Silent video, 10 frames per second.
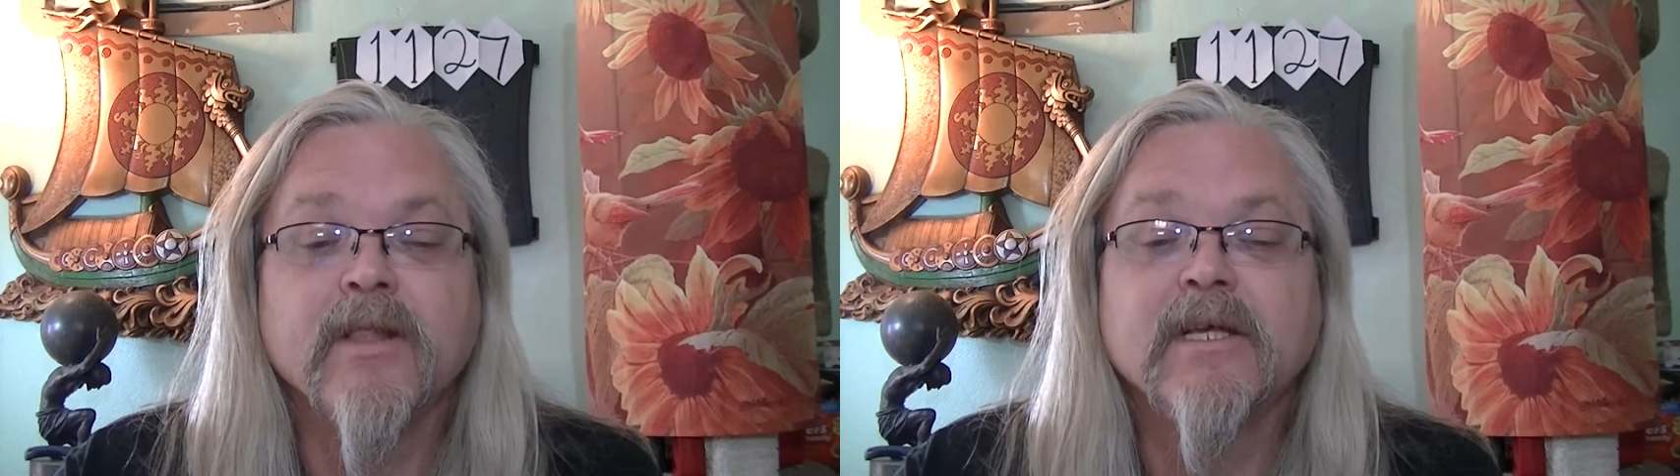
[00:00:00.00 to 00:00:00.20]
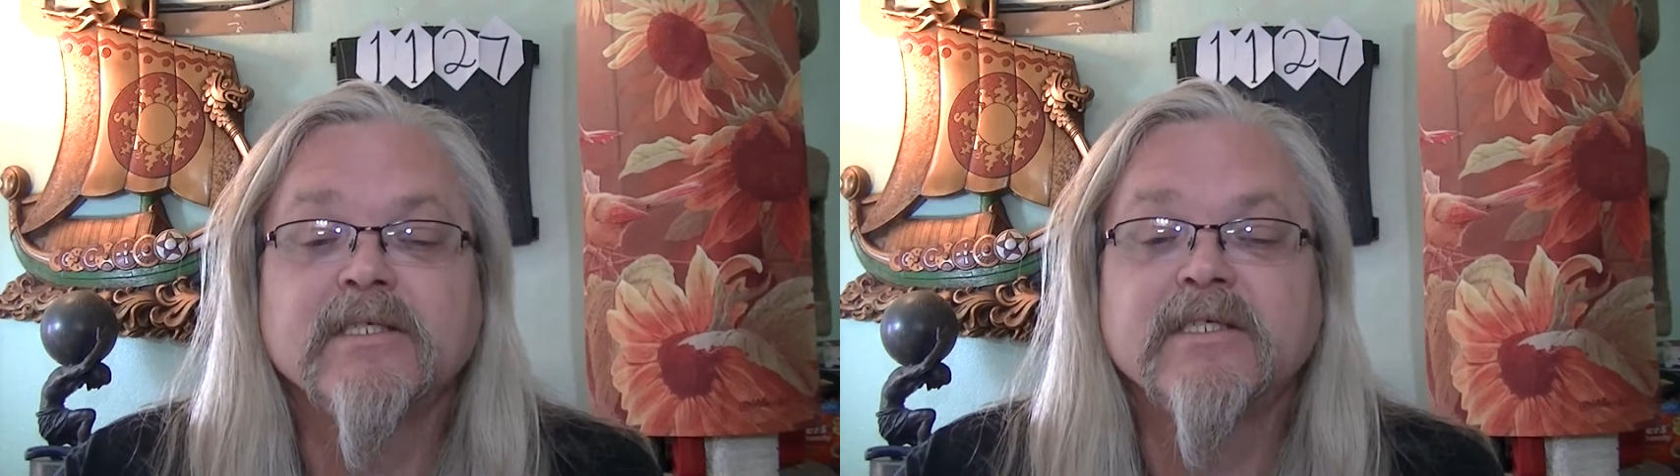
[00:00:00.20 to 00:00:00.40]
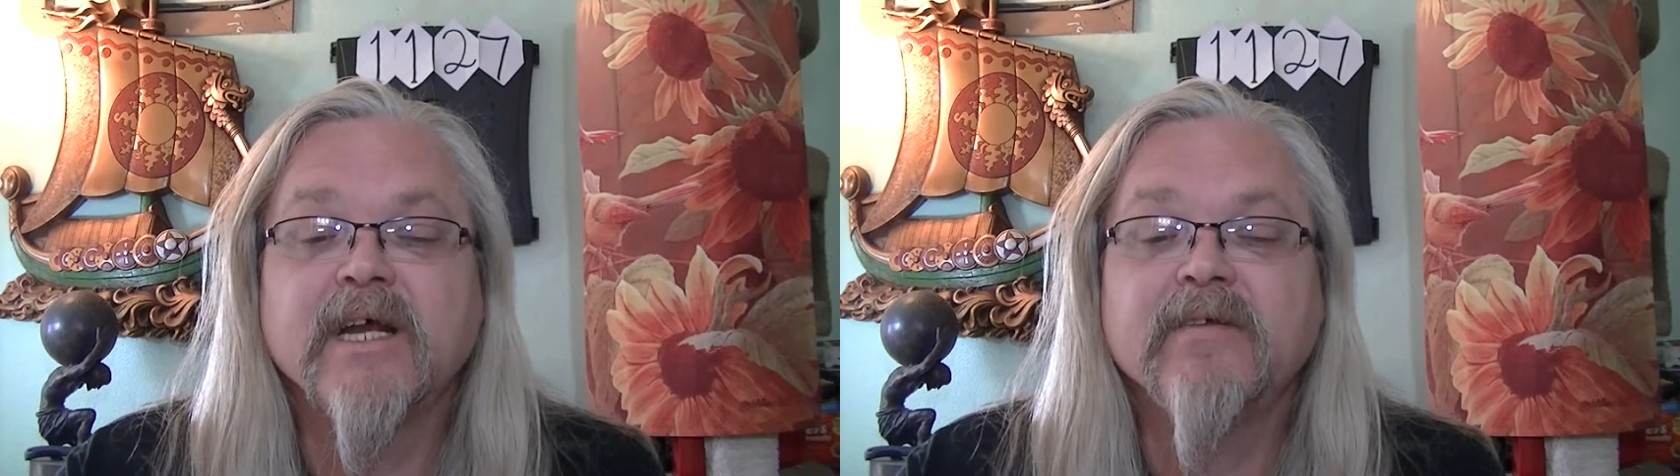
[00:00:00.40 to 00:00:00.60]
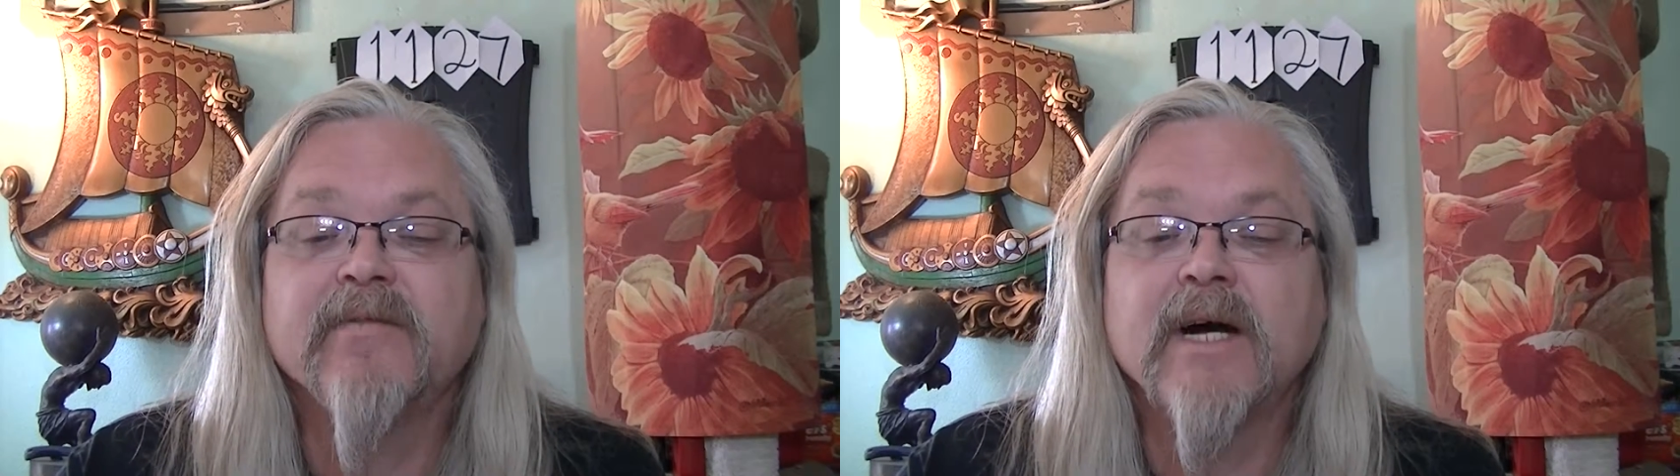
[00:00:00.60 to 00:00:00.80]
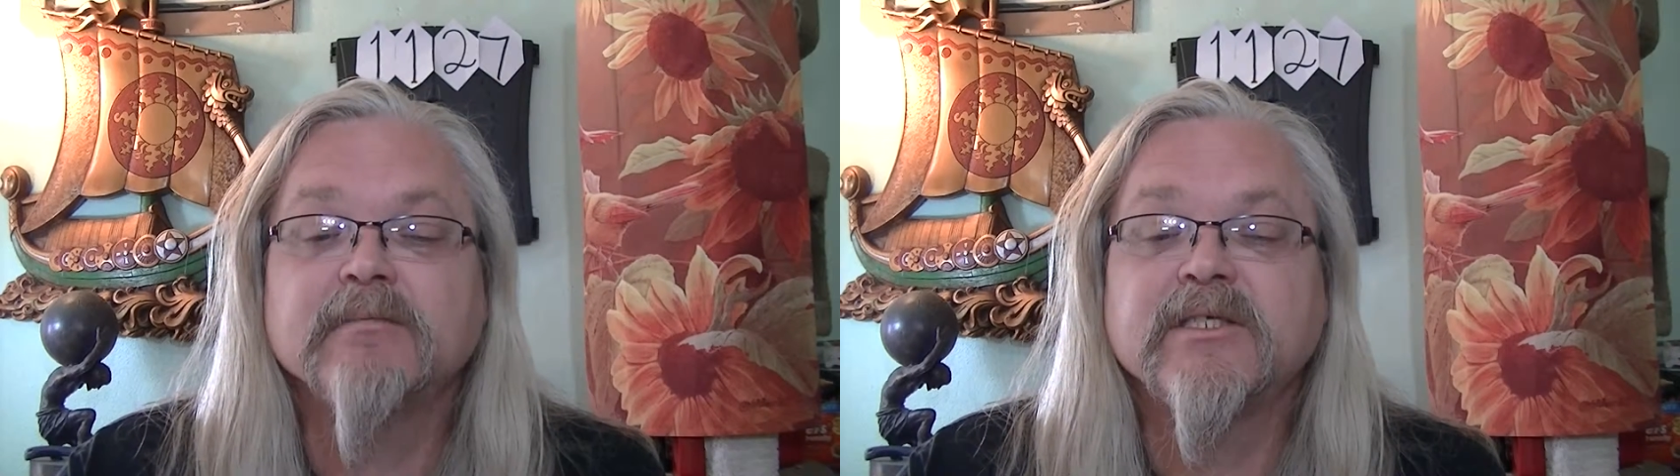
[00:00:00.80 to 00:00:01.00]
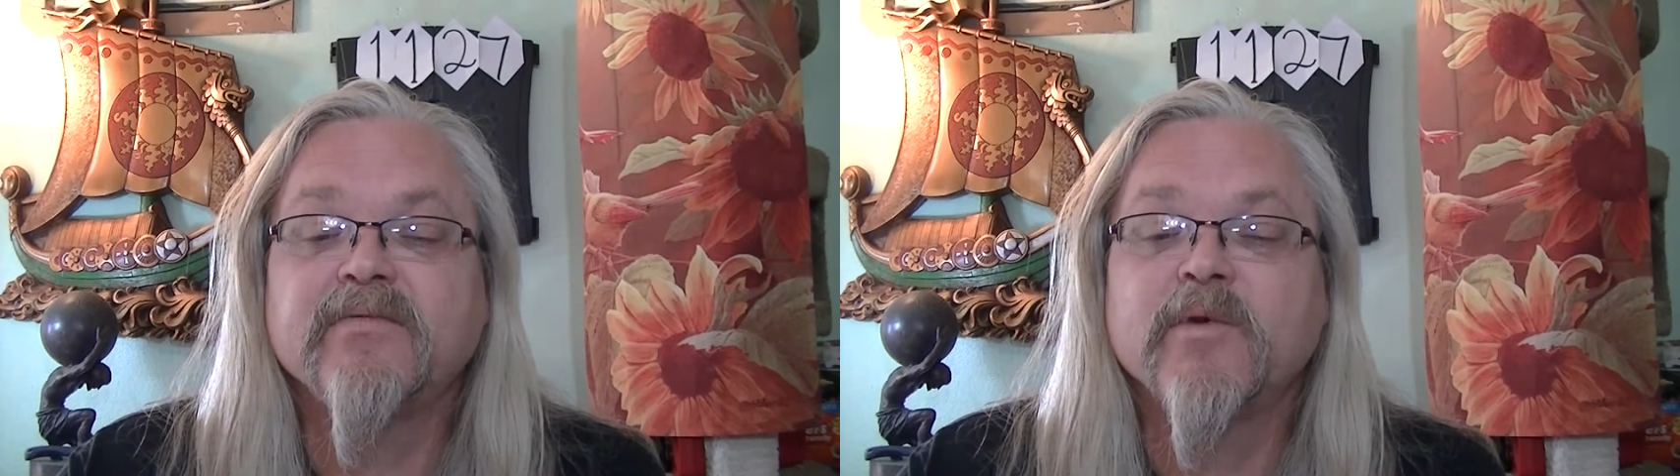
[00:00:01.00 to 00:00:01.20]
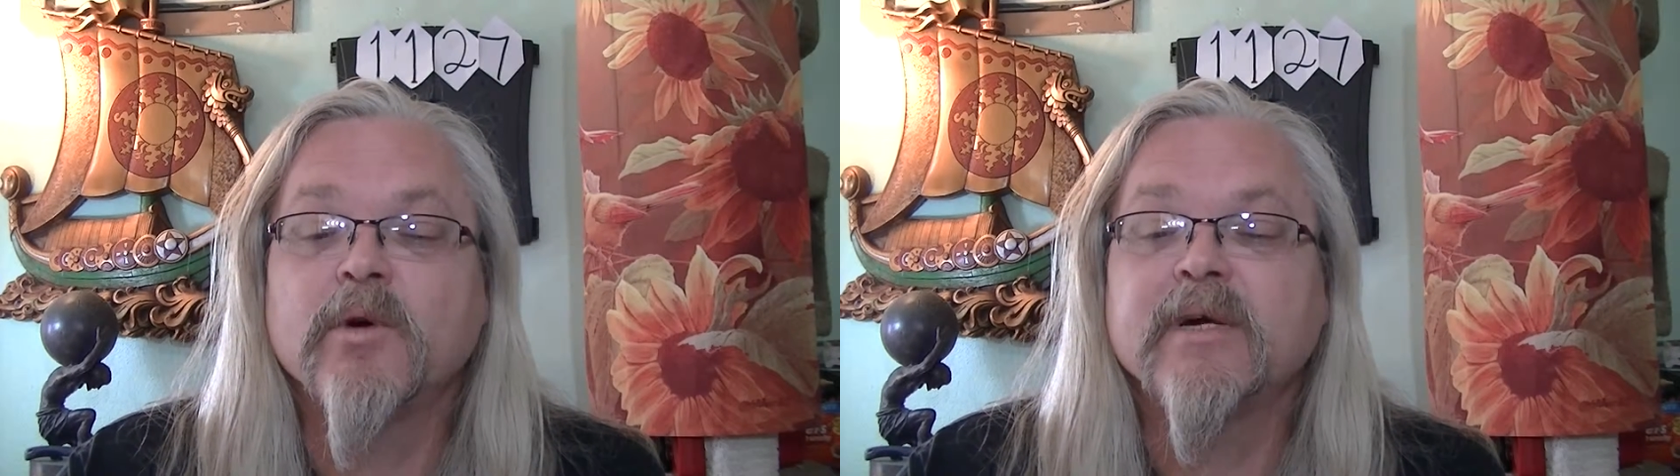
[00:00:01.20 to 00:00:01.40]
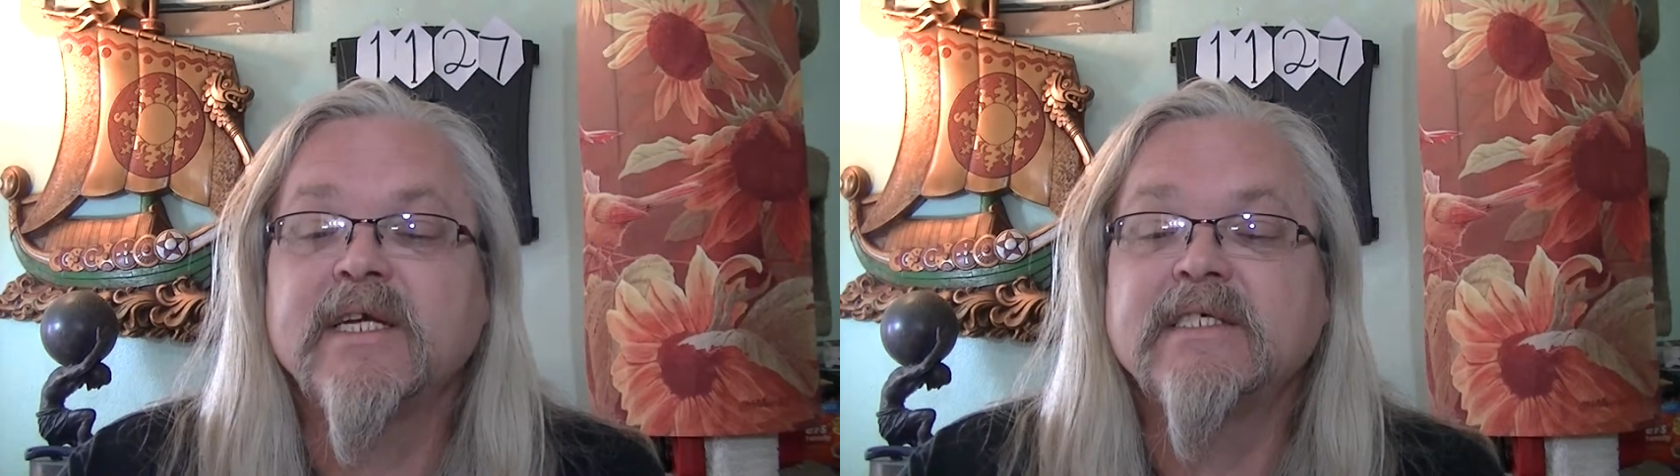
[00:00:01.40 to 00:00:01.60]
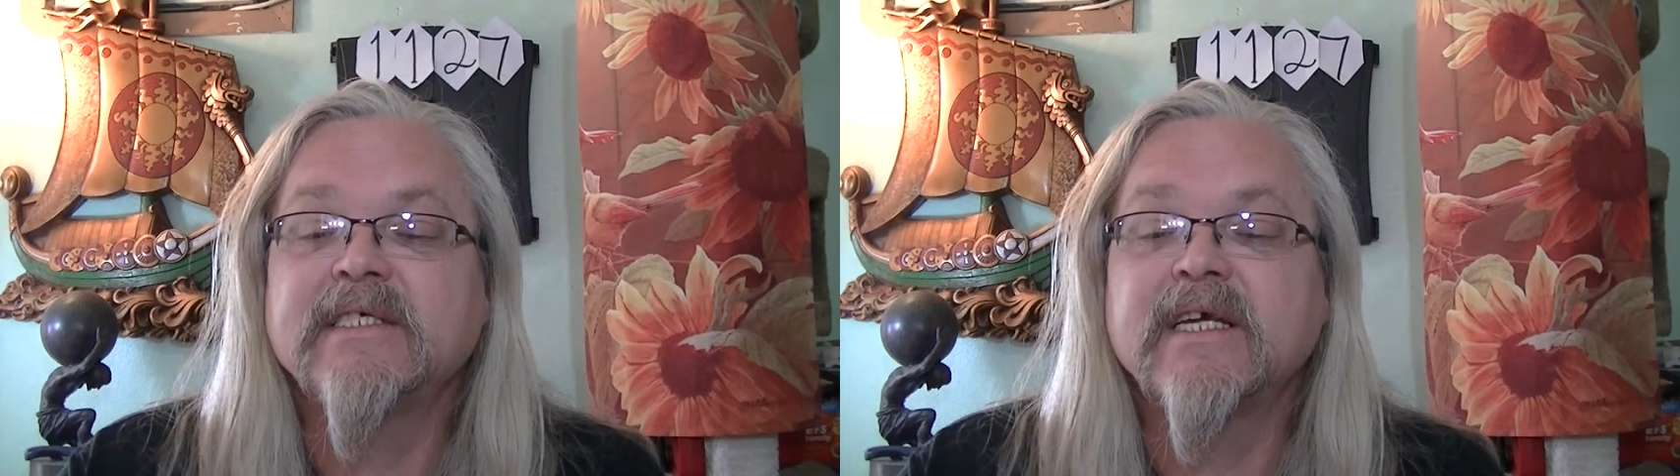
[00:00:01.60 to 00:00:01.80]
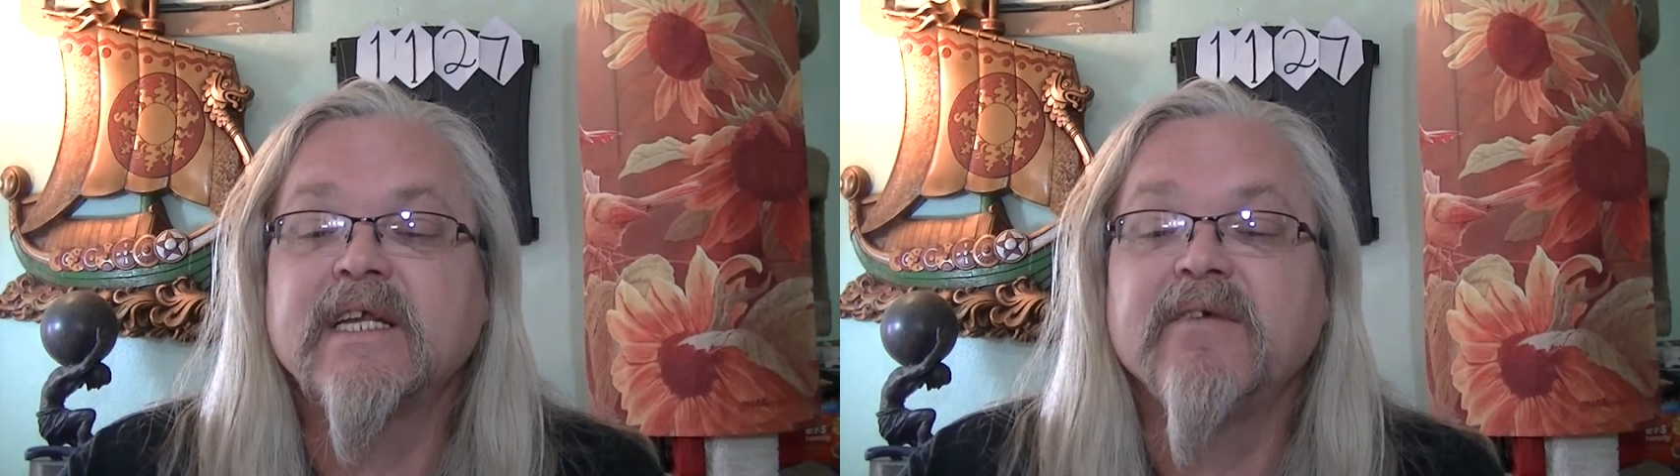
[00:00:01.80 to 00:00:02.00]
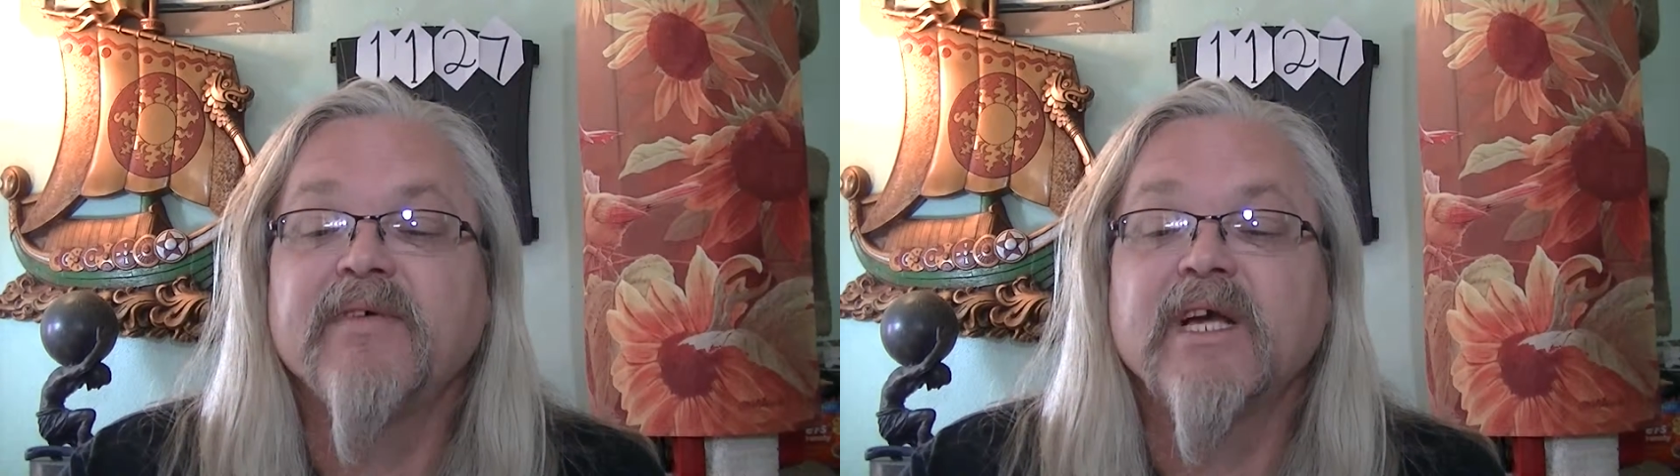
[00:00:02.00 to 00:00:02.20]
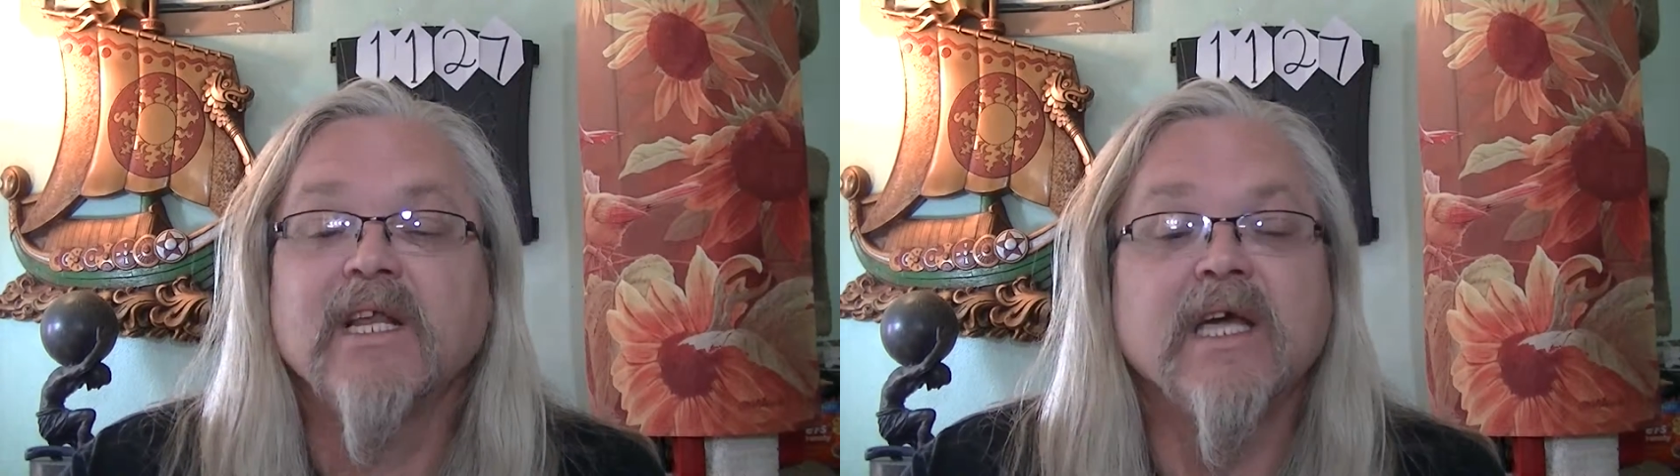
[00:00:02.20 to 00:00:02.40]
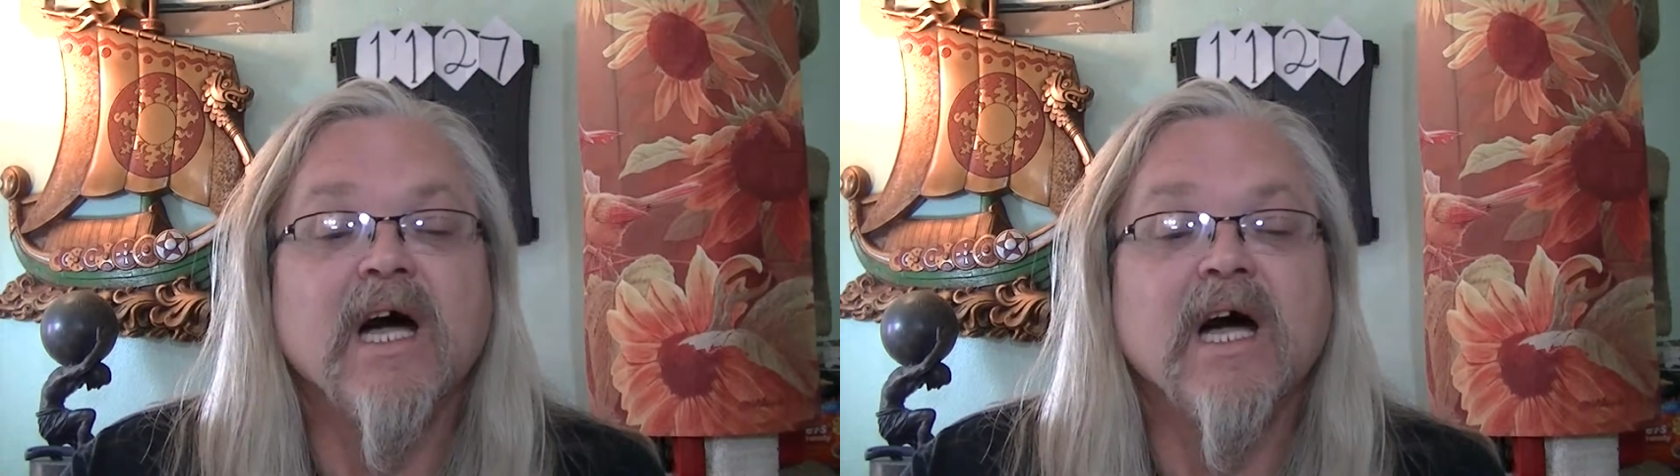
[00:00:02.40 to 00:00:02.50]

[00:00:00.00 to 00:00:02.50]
Study finds deformities significantly